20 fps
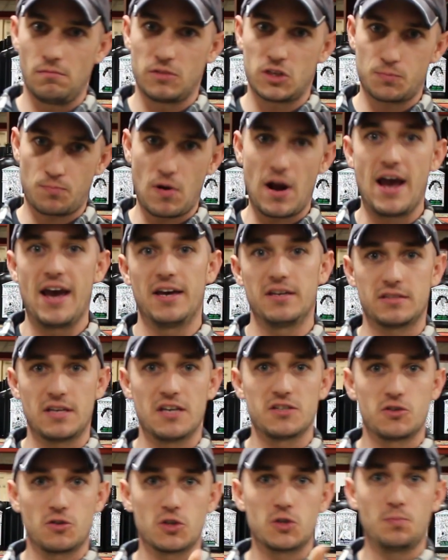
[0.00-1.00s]
sprays,
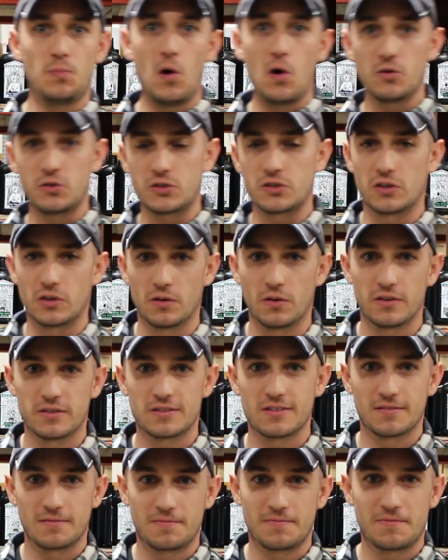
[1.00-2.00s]
as you're supposed to,
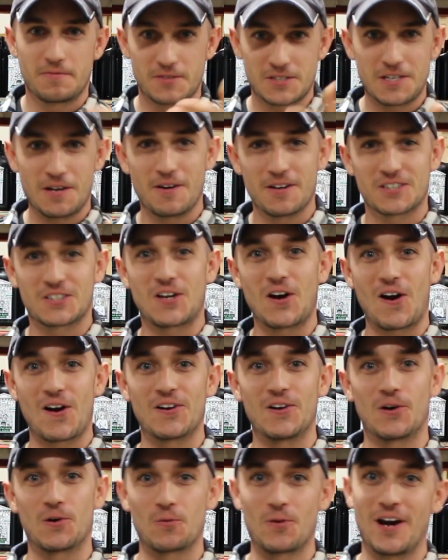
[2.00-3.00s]
as a serious
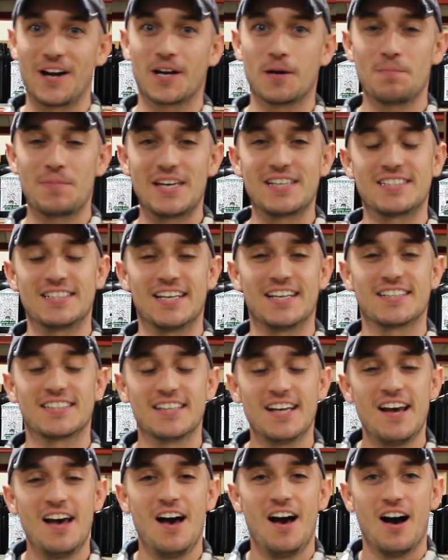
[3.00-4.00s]
gardener running a business,